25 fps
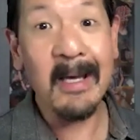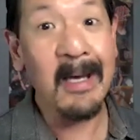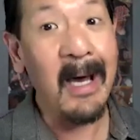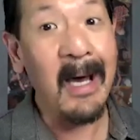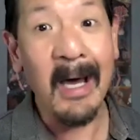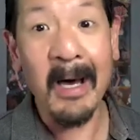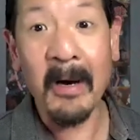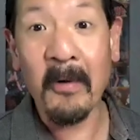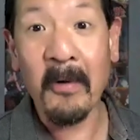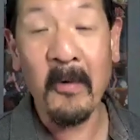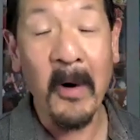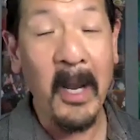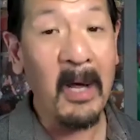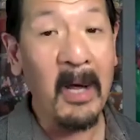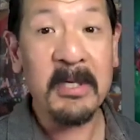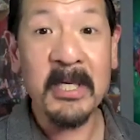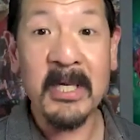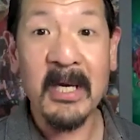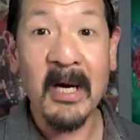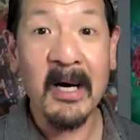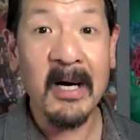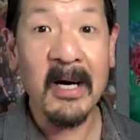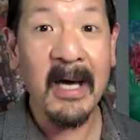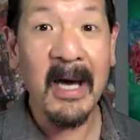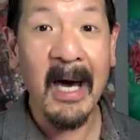when I was a
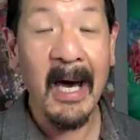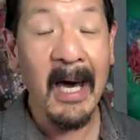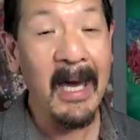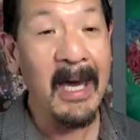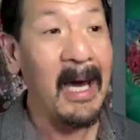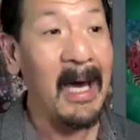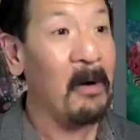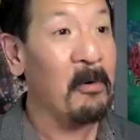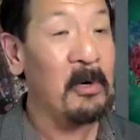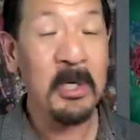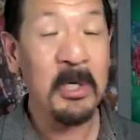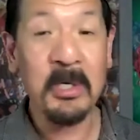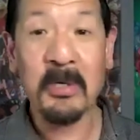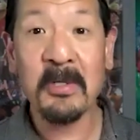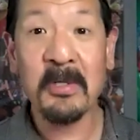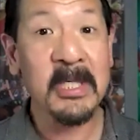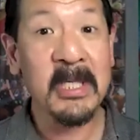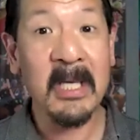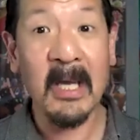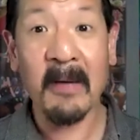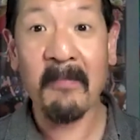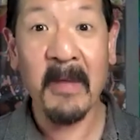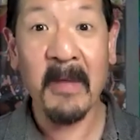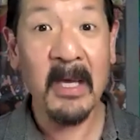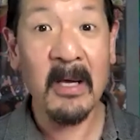young guy, I would do the
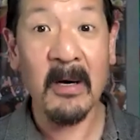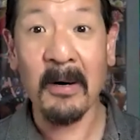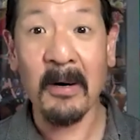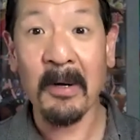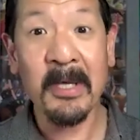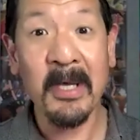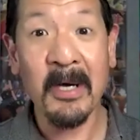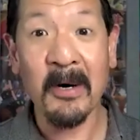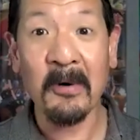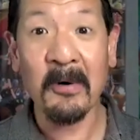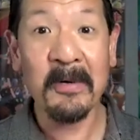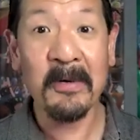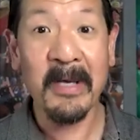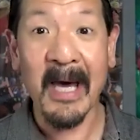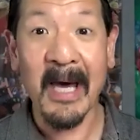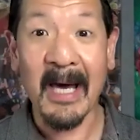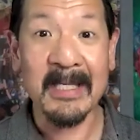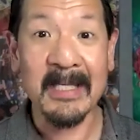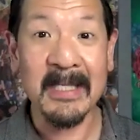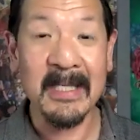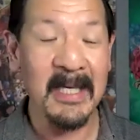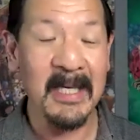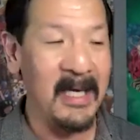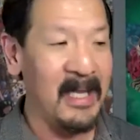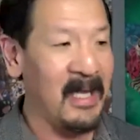same thing all the old guys
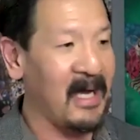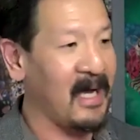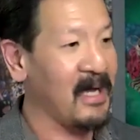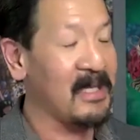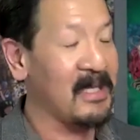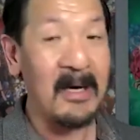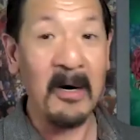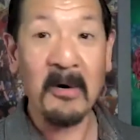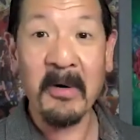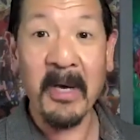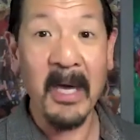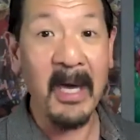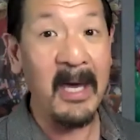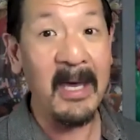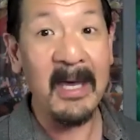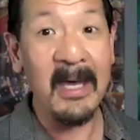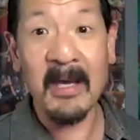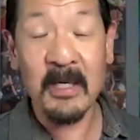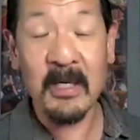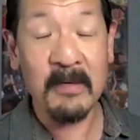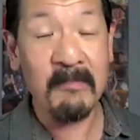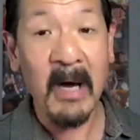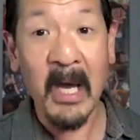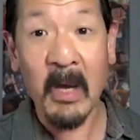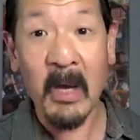did. Okay,
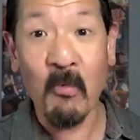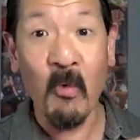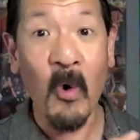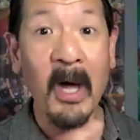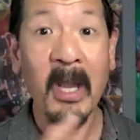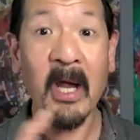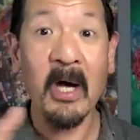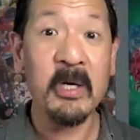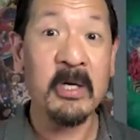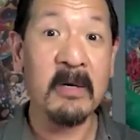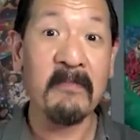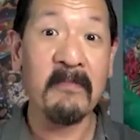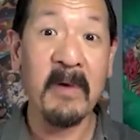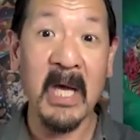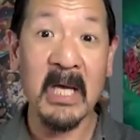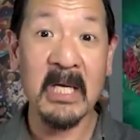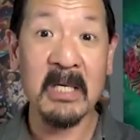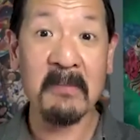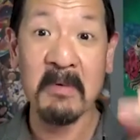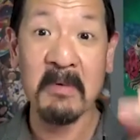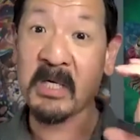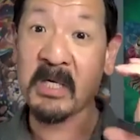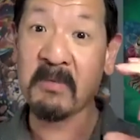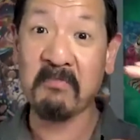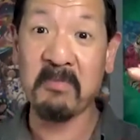here's my 100-page
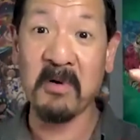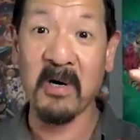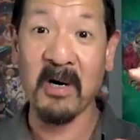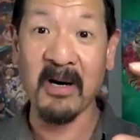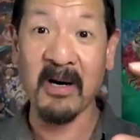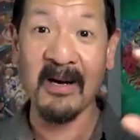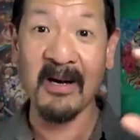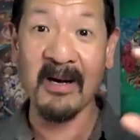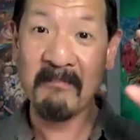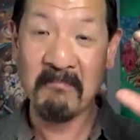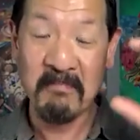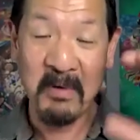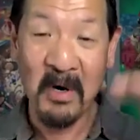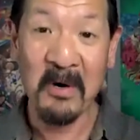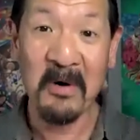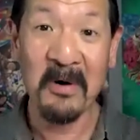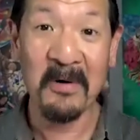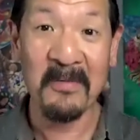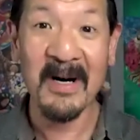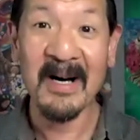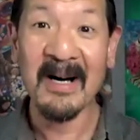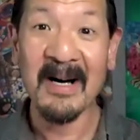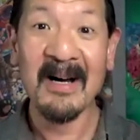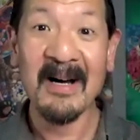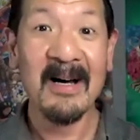pitch book.
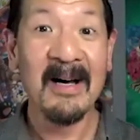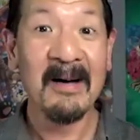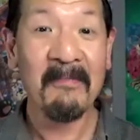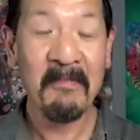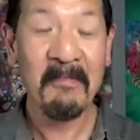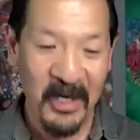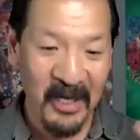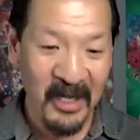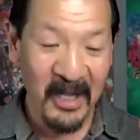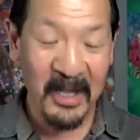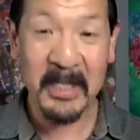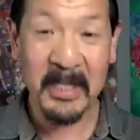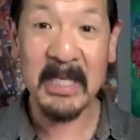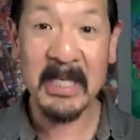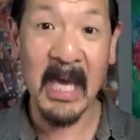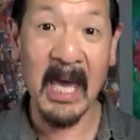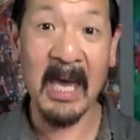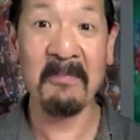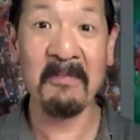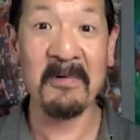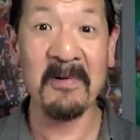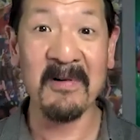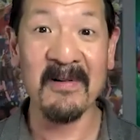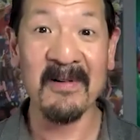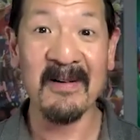Boom, put it on the
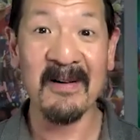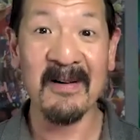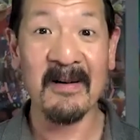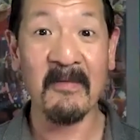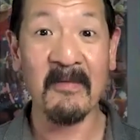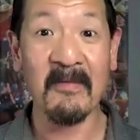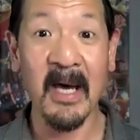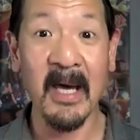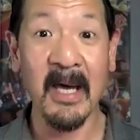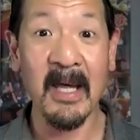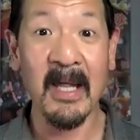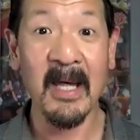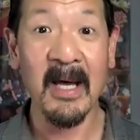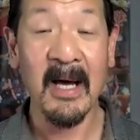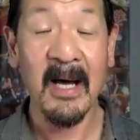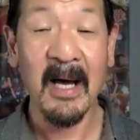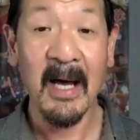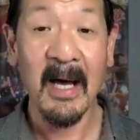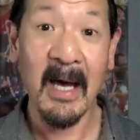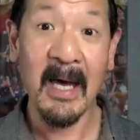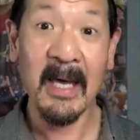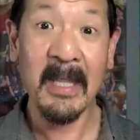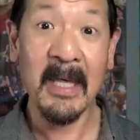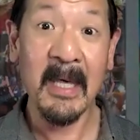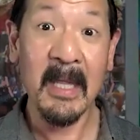table, right?
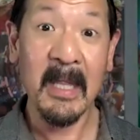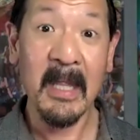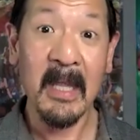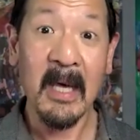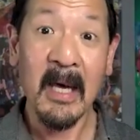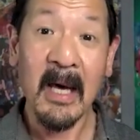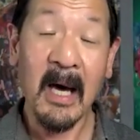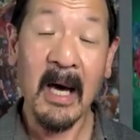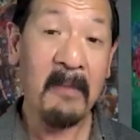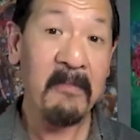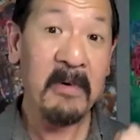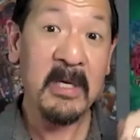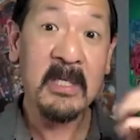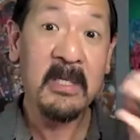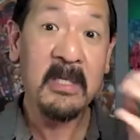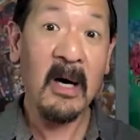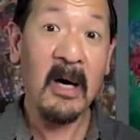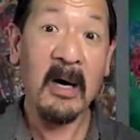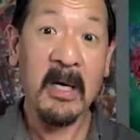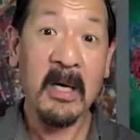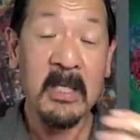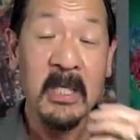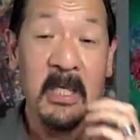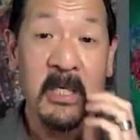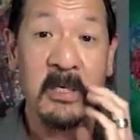And then I'd be
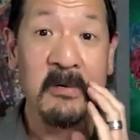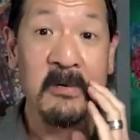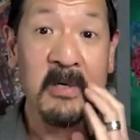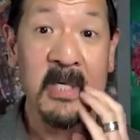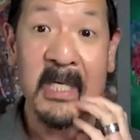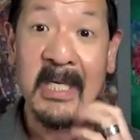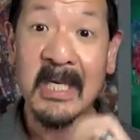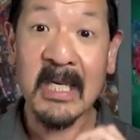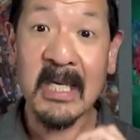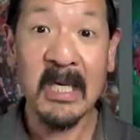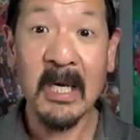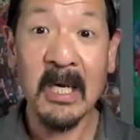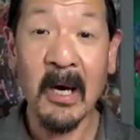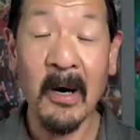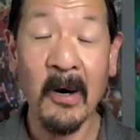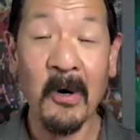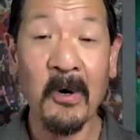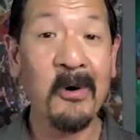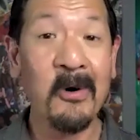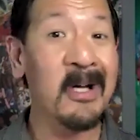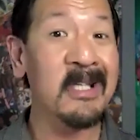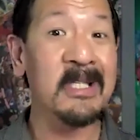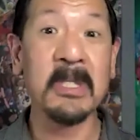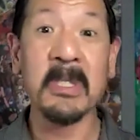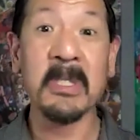talking to a CEO
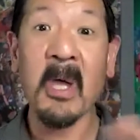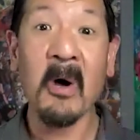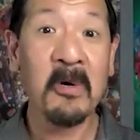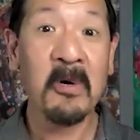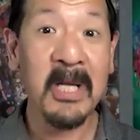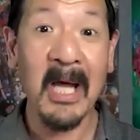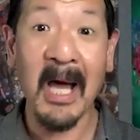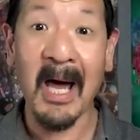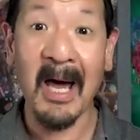who has no time